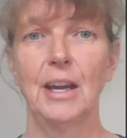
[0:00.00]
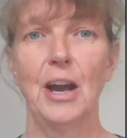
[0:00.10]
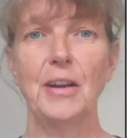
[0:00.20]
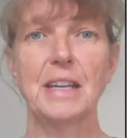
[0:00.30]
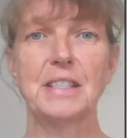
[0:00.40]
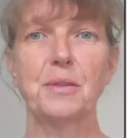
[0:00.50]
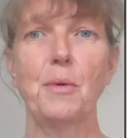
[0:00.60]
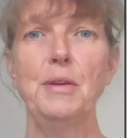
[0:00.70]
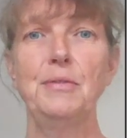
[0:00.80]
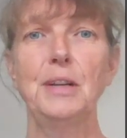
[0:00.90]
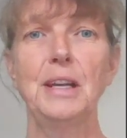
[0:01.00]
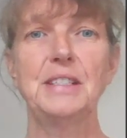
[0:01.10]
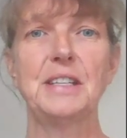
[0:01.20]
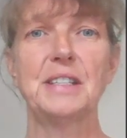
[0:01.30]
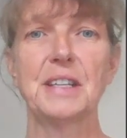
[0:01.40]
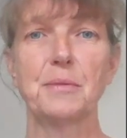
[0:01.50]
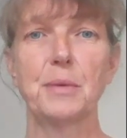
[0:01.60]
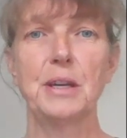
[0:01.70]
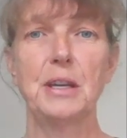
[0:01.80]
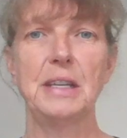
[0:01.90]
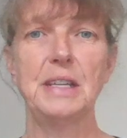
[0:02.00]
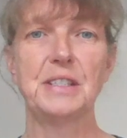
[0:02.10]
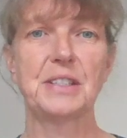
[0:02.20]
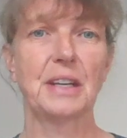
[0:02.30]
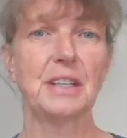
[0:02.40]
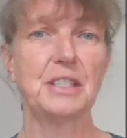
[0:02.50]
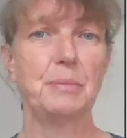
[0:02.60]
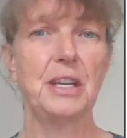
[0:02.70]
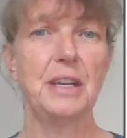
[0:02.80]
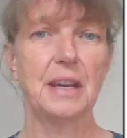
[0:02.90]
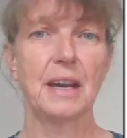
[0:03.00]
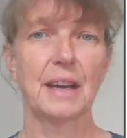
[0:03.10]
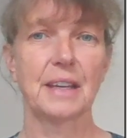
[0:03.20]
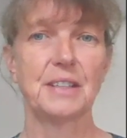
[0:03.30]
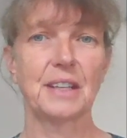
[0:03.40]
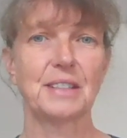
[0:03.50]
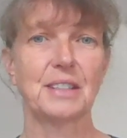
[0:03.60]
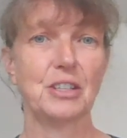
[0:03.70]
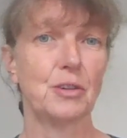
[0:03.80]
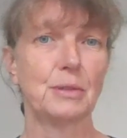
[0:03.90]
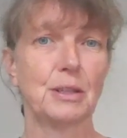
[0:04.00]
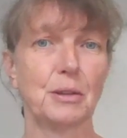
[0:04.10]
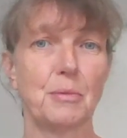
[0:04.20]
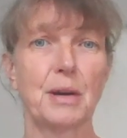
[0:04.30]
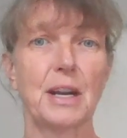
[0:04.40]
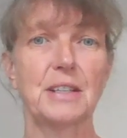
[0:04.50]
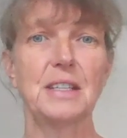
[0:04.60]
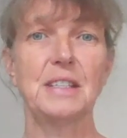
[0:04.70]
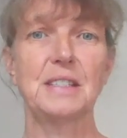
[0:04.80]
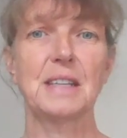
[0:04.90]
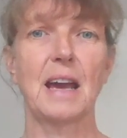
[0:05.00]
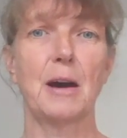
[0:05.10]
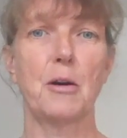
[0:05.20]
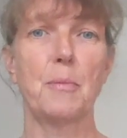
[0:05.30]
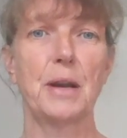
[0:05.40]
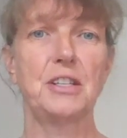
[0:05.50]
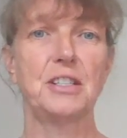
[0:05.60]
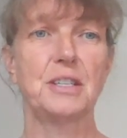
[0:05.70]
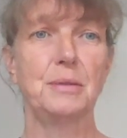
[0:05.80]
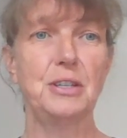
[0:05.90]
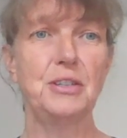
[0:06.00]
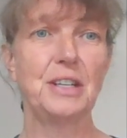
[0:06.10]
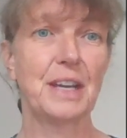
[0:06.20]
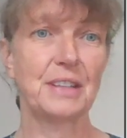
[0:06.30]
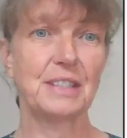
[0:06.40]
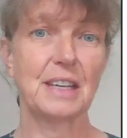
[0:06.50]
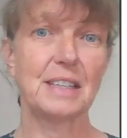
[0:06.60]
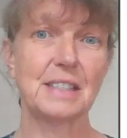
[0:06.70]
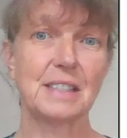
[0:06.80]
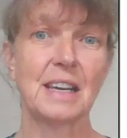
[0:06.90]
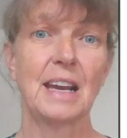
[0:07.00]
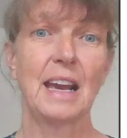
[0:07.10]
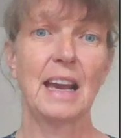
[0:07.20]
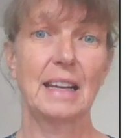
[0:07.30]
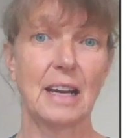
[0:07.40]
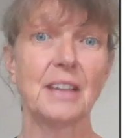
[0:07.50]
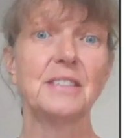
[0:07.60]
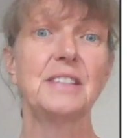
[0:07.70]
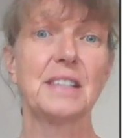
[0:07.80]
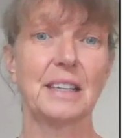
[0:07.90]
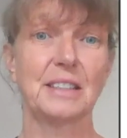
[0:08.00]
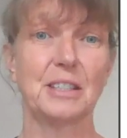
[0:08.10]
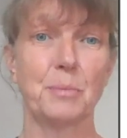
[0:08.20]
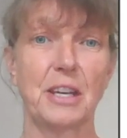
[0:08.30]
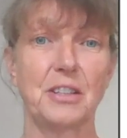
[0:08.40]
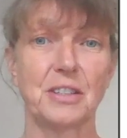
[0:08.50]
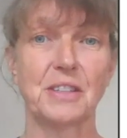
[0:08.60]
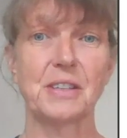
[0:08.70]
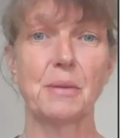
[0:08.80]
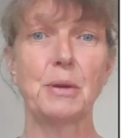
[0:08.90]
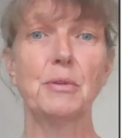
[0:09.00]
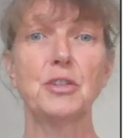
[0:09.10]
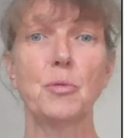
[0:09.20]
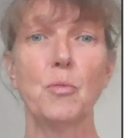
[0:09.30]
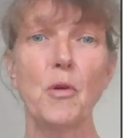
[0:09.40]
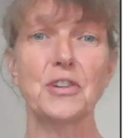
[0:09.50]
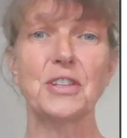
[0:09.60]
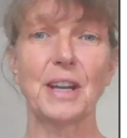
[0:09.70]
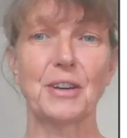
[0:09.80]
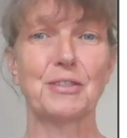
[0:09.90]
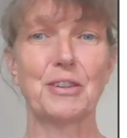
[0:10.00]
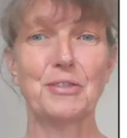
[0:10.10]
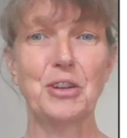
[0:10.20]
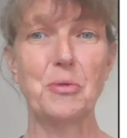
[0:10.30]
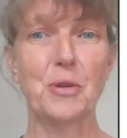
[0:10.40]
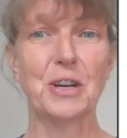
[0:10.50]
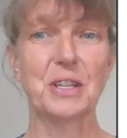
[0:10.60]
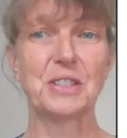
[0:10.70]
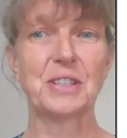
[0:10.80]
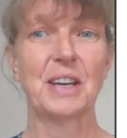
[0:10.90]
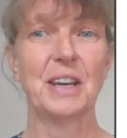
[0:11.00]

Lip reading: Okay, so what we've learnt is that we need studies to be conducted in normal clinical practice on patients who would usually get the test and unselected patients. And we want to watch out for a few words